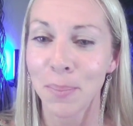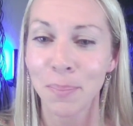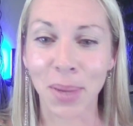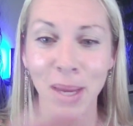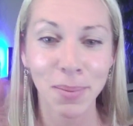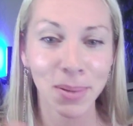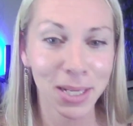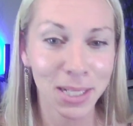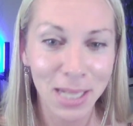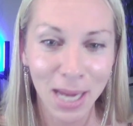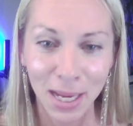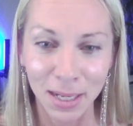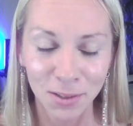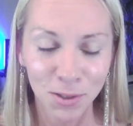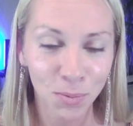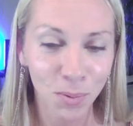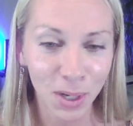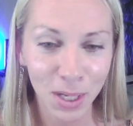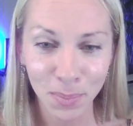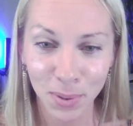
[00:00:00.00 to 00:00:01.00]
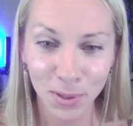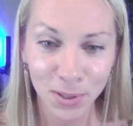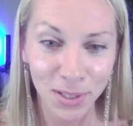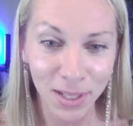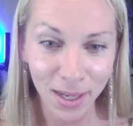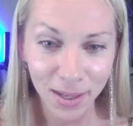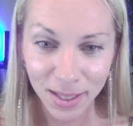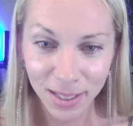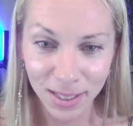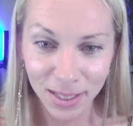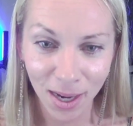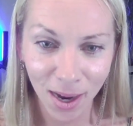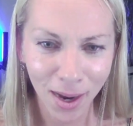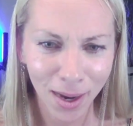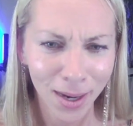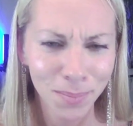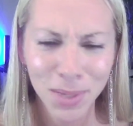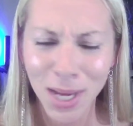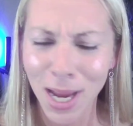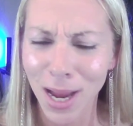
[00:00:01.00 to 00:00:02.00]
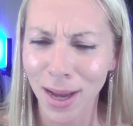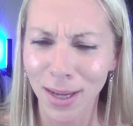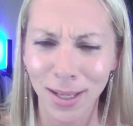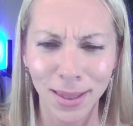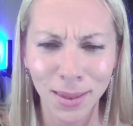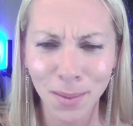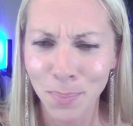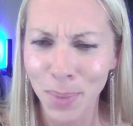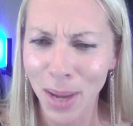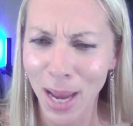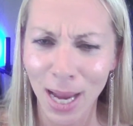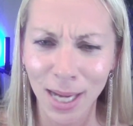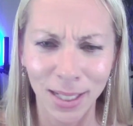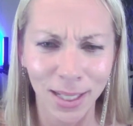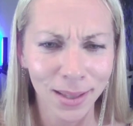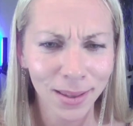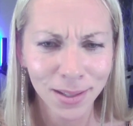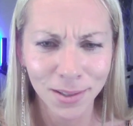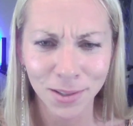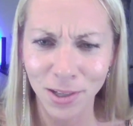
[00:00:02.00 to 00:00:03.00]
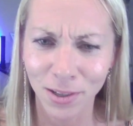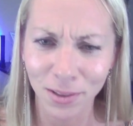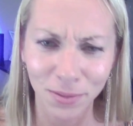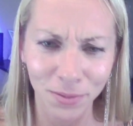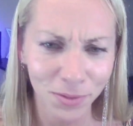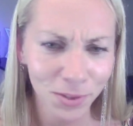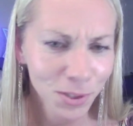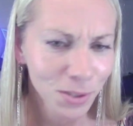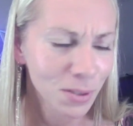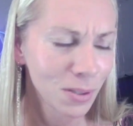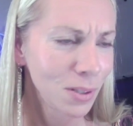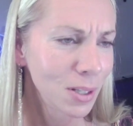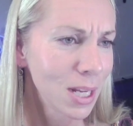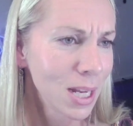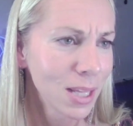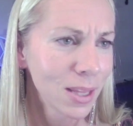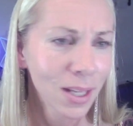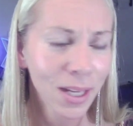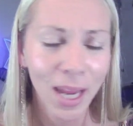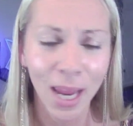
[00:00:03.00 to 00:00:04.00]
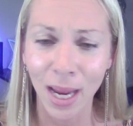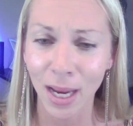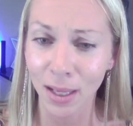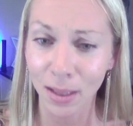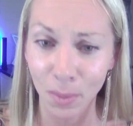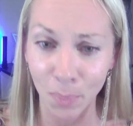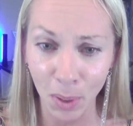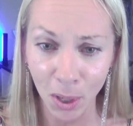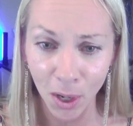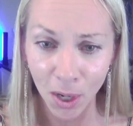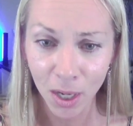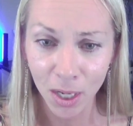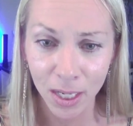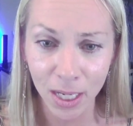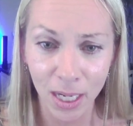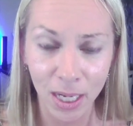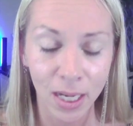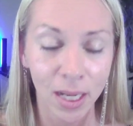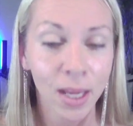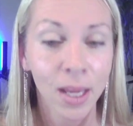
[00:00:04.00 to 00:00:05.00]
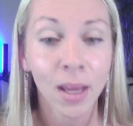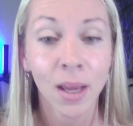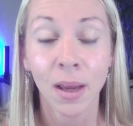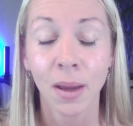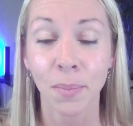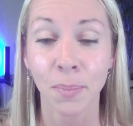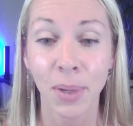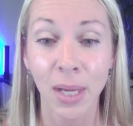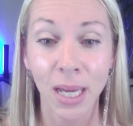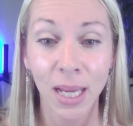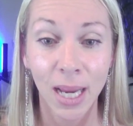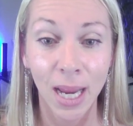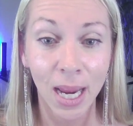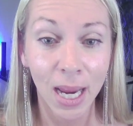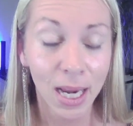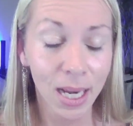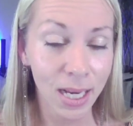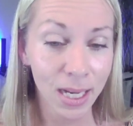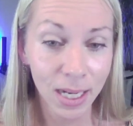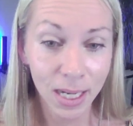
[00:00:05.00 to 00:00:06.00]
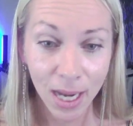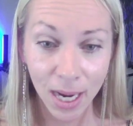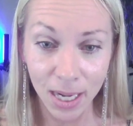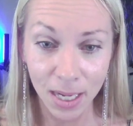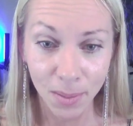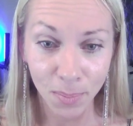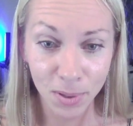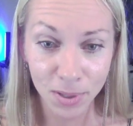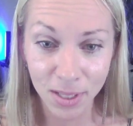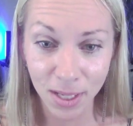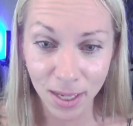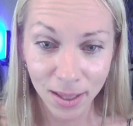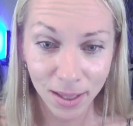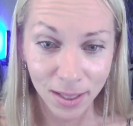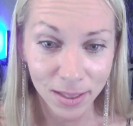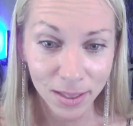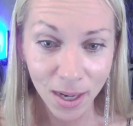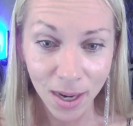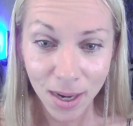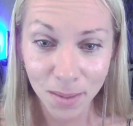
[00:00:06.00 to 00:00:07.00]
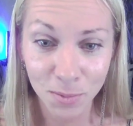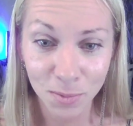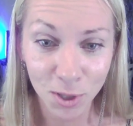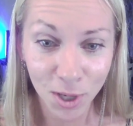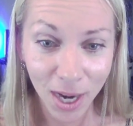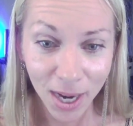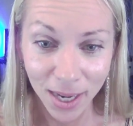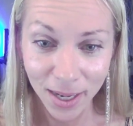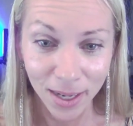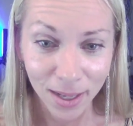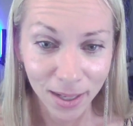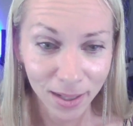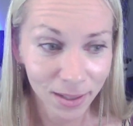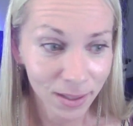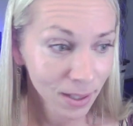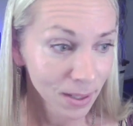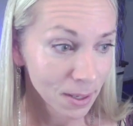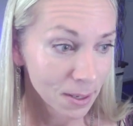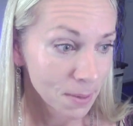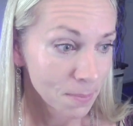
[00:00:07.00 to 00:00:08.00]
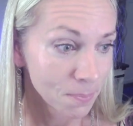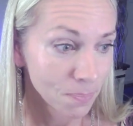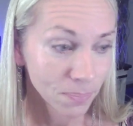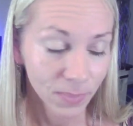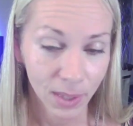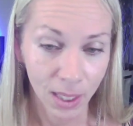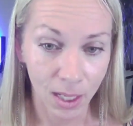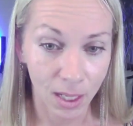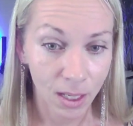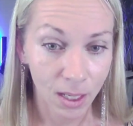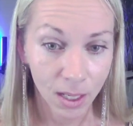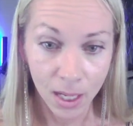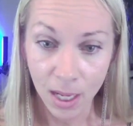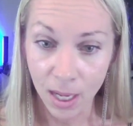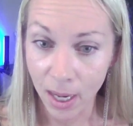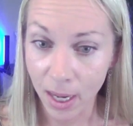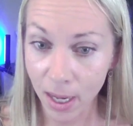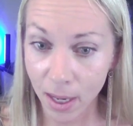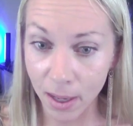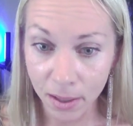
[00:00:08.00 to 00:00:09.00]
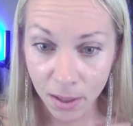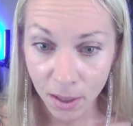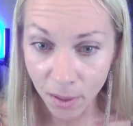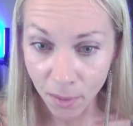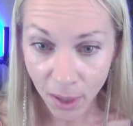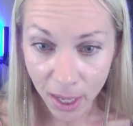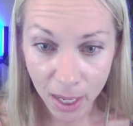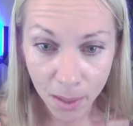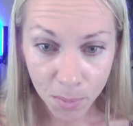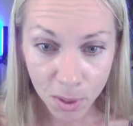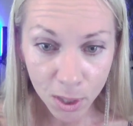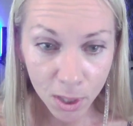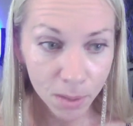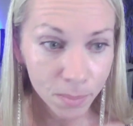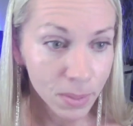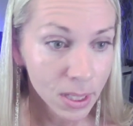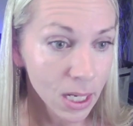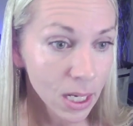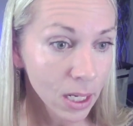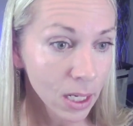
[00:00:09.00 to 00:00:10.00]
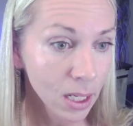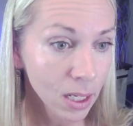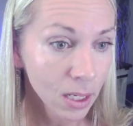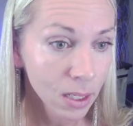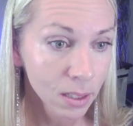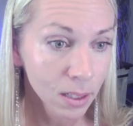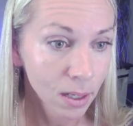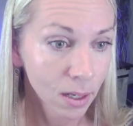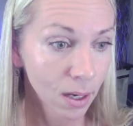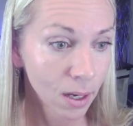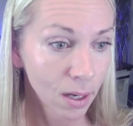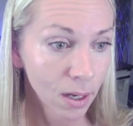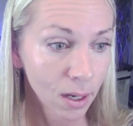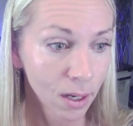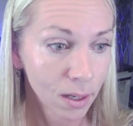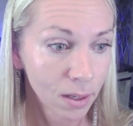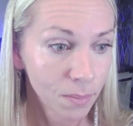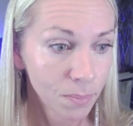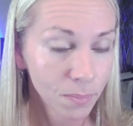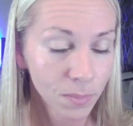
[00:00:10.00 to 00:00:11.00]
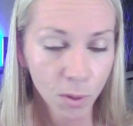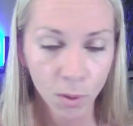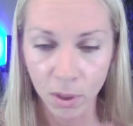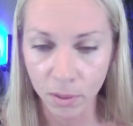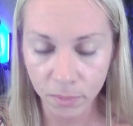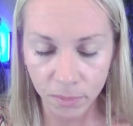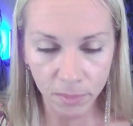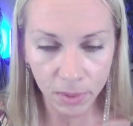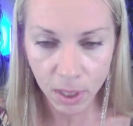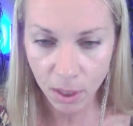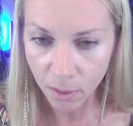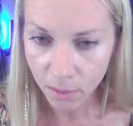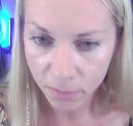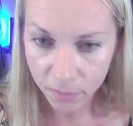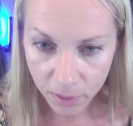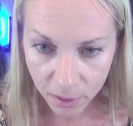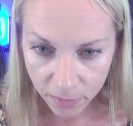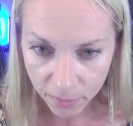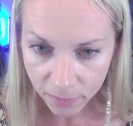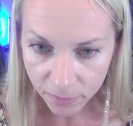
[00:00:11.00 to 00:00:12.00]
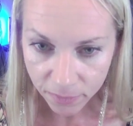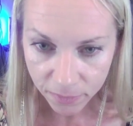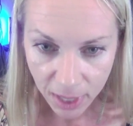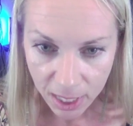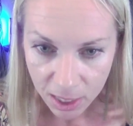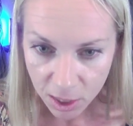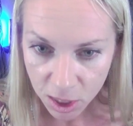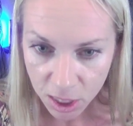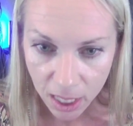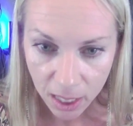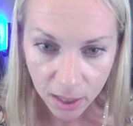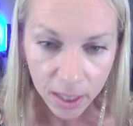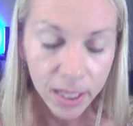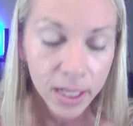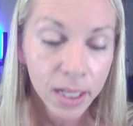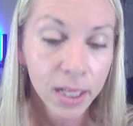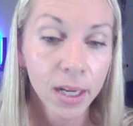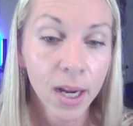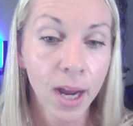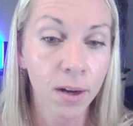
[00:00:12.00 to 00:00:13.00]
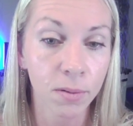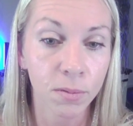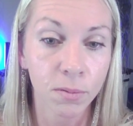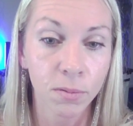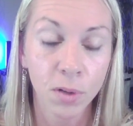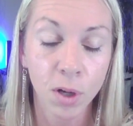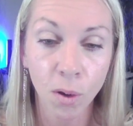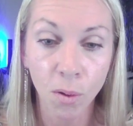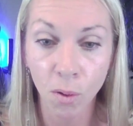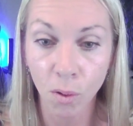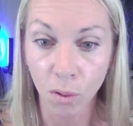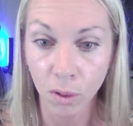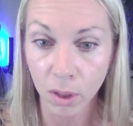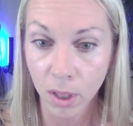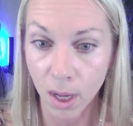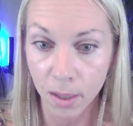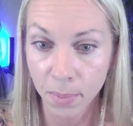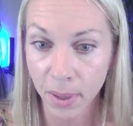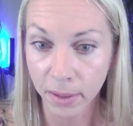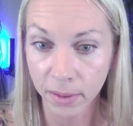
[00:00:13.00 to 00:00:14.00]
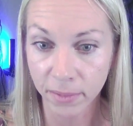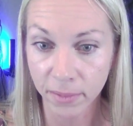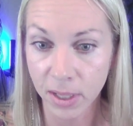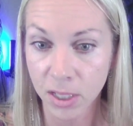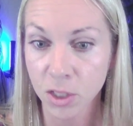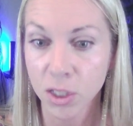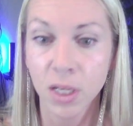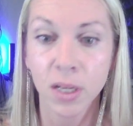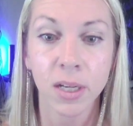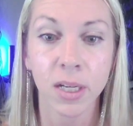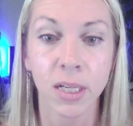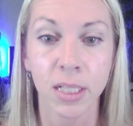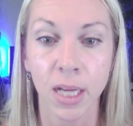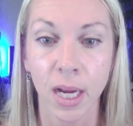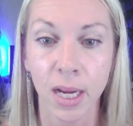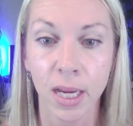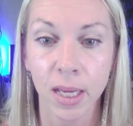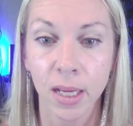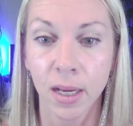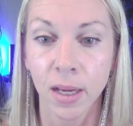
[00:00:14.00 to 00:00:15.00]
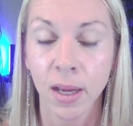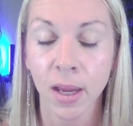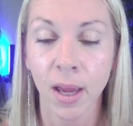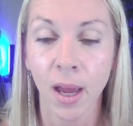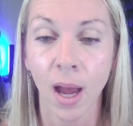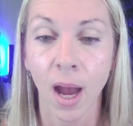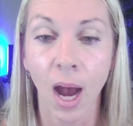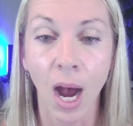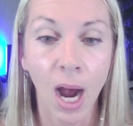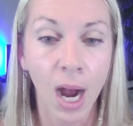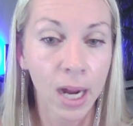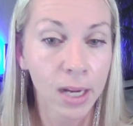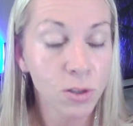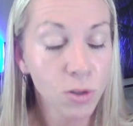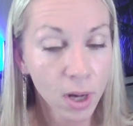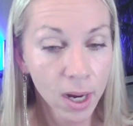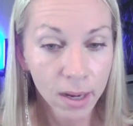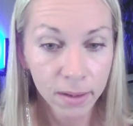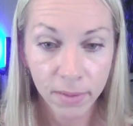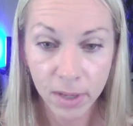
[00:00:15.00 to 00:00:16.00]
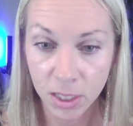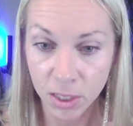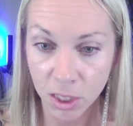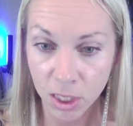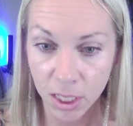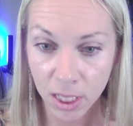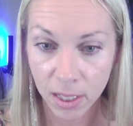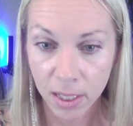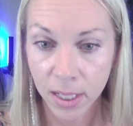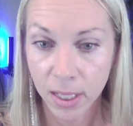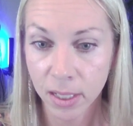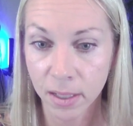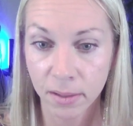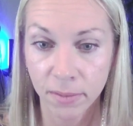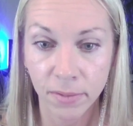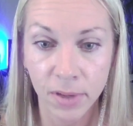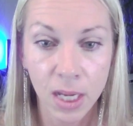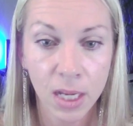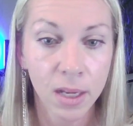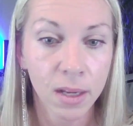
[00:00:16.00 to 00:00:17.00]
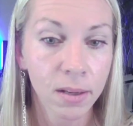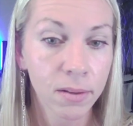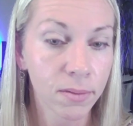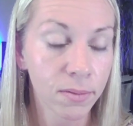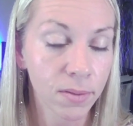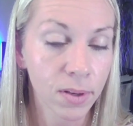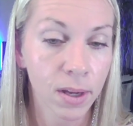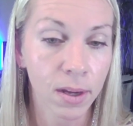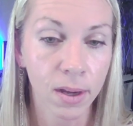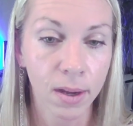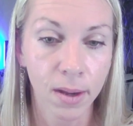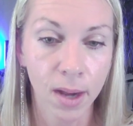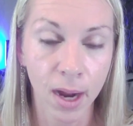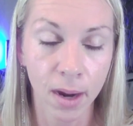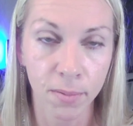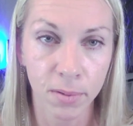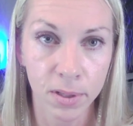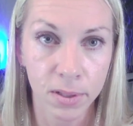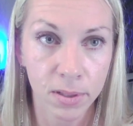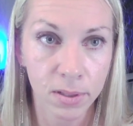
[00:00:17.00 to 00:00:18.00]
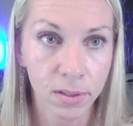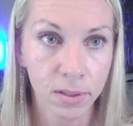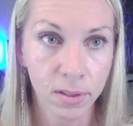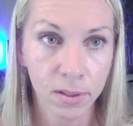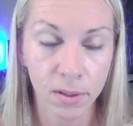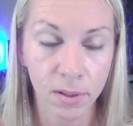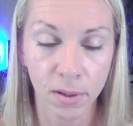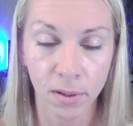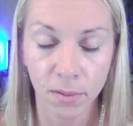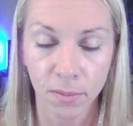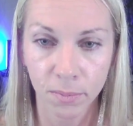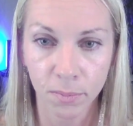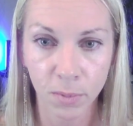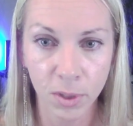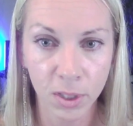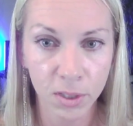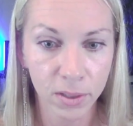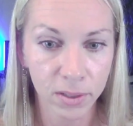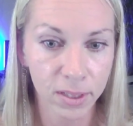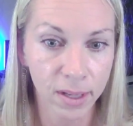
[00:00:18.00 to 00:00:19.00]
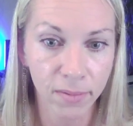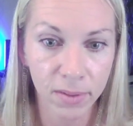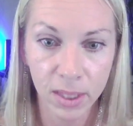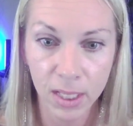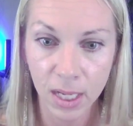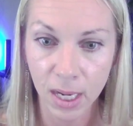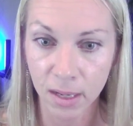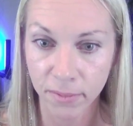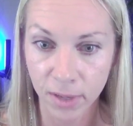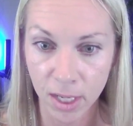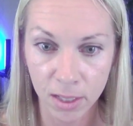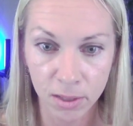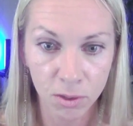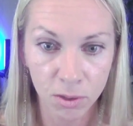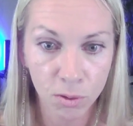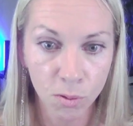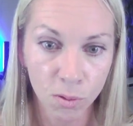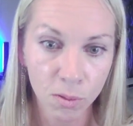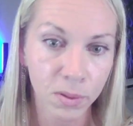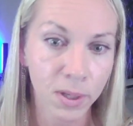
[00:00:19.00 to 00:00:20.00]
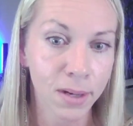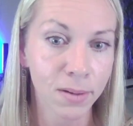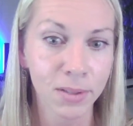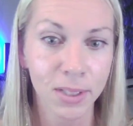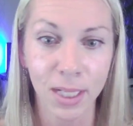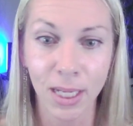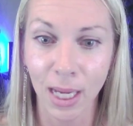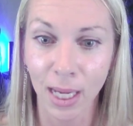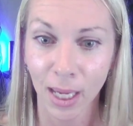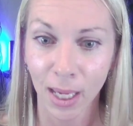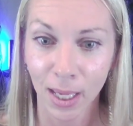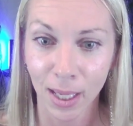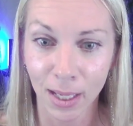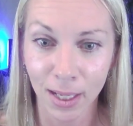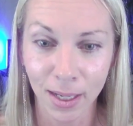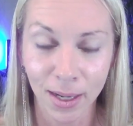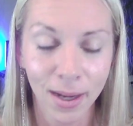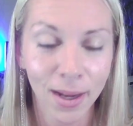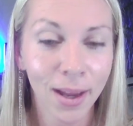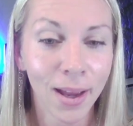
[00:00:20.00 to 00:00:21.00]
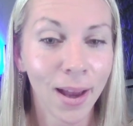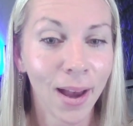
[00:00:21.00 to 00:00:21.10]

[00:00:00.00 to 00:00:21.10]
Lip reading: Maybe 10, 20% of the time. Yeah, get the bag, get the junk food, eat the cake at the party. But 80 to 90% of the time, try to eat, hamburger meat, or, you know, if you're vegetarian. I don't know a whole lot about the vegetarian diet. I tried vegetarian and vegan. I was, you know, went to a Seventh-day Adventist school when I was a kid.